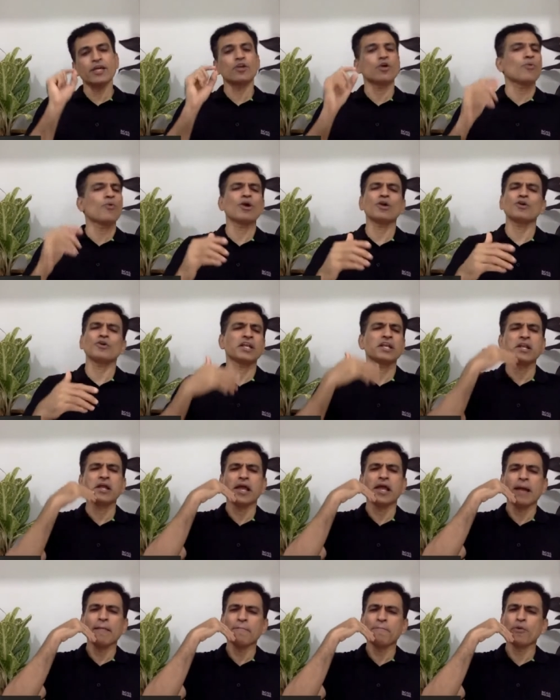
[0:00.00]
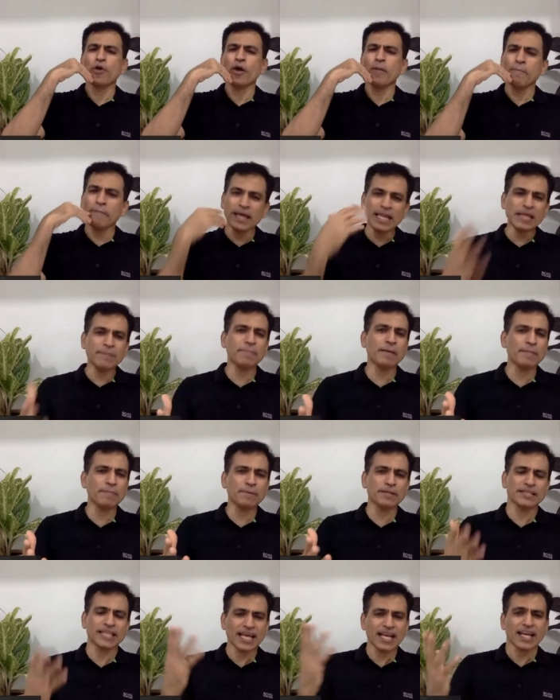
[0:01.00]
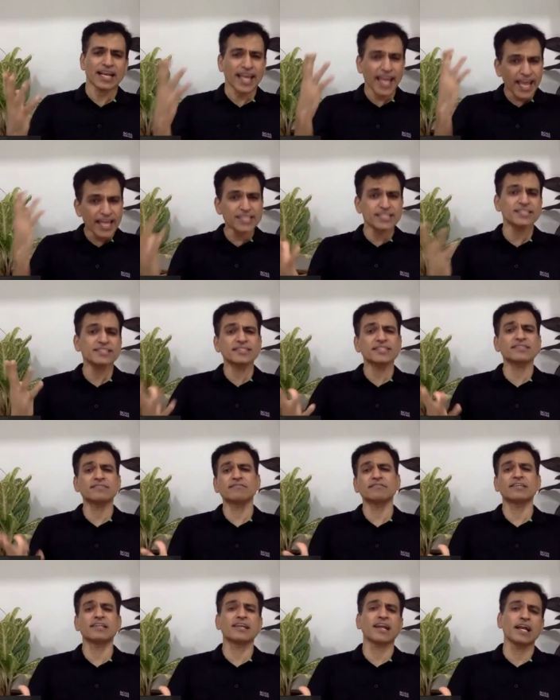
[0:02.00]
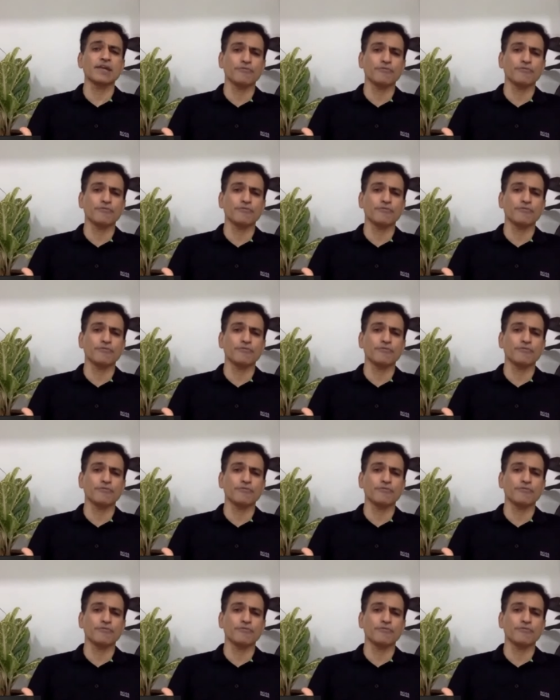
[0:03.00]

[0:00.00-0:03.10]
what you can employ many people. There are agencies which will write